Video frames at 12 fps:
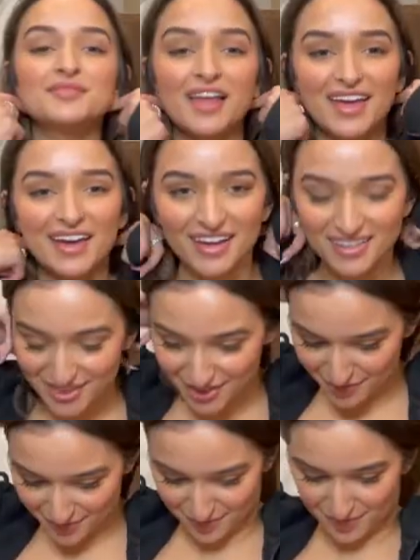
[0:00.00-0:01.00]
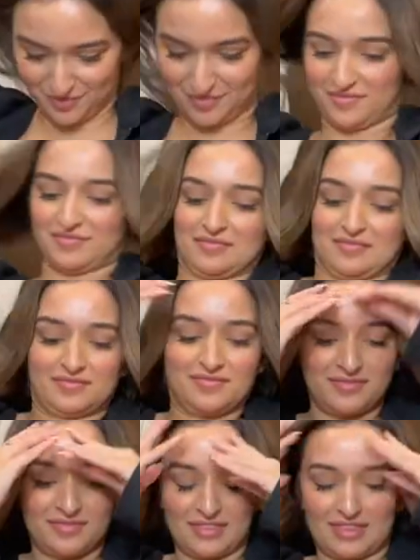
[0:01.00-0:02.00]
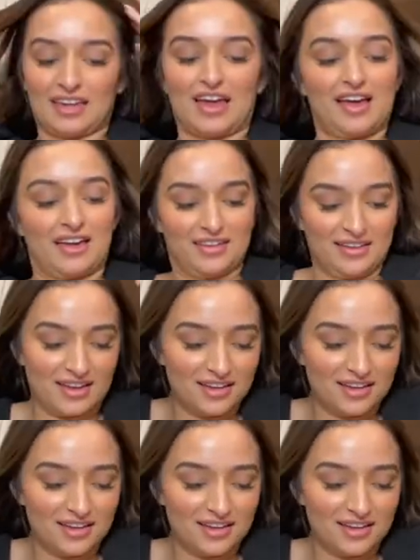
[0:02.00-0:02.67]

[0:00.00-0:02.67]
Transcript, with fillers: Hey guys. Hi, I